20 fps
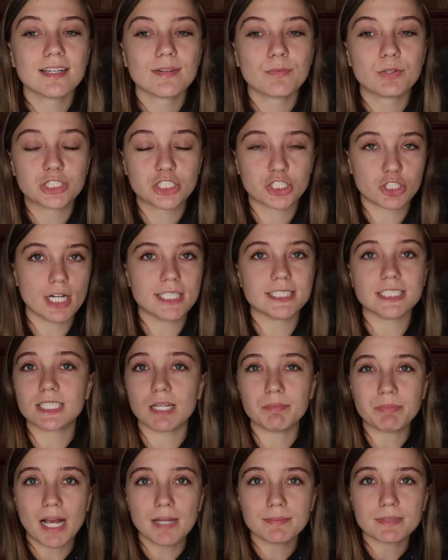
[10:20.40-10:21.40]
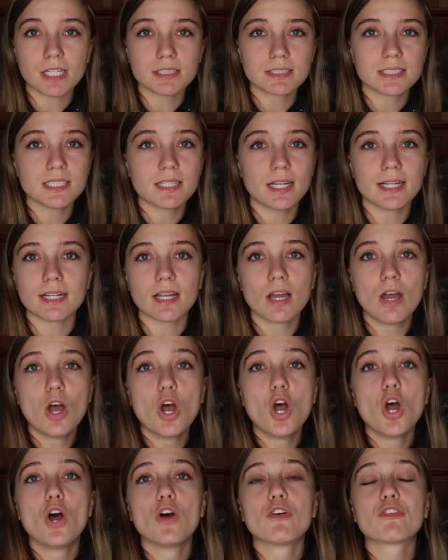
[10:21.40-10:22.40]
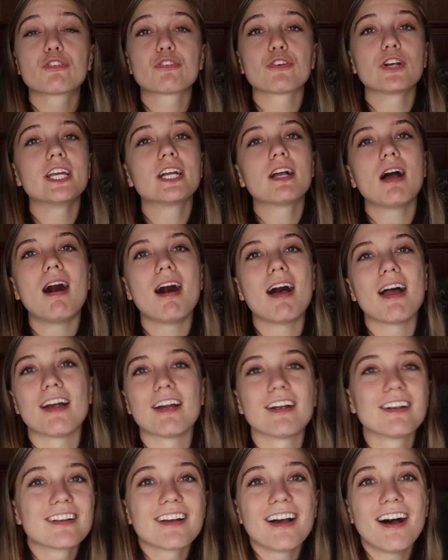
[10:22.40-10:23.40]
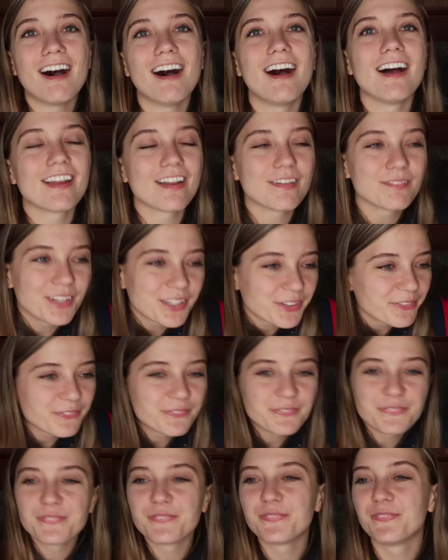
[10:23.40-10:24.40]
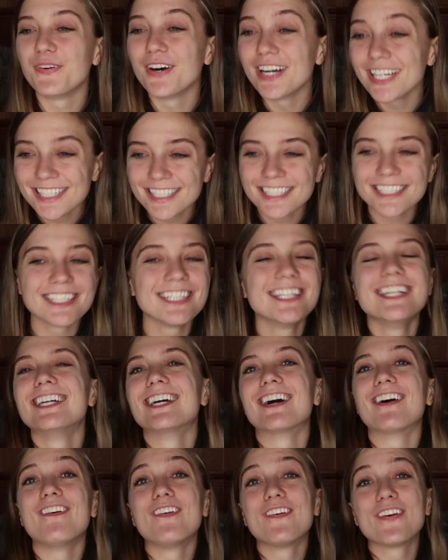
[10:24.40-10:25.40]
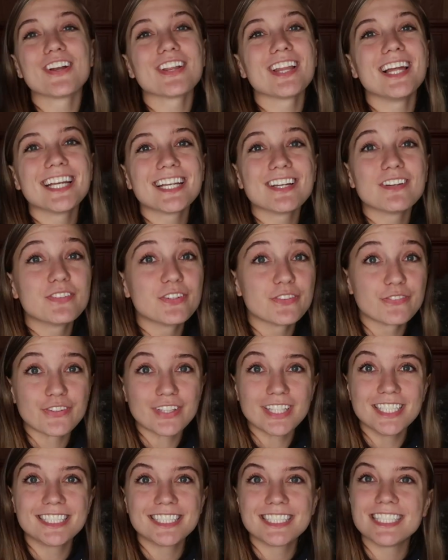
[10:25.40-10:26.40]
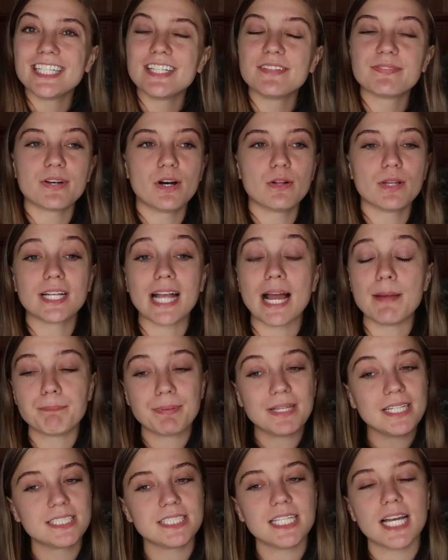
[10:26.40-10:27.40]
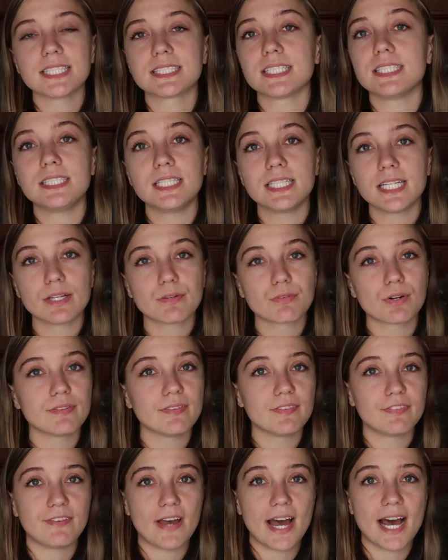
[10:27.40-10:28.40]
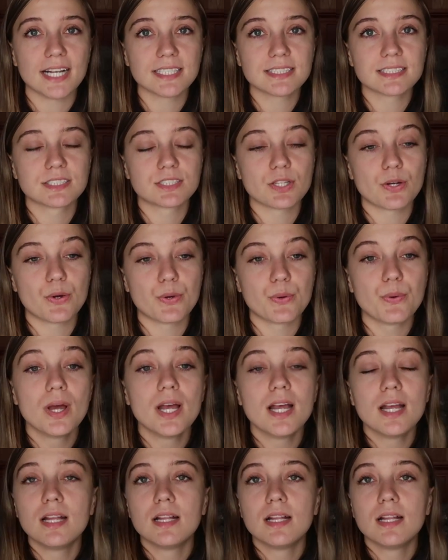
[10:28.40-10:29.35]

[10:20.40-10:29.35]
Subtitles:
which is crazy. Sometimes I'll see like free car and I'm like, what? Or like it'll be really cheap. Oh, like I'm PCSing, you get rid of it fast. So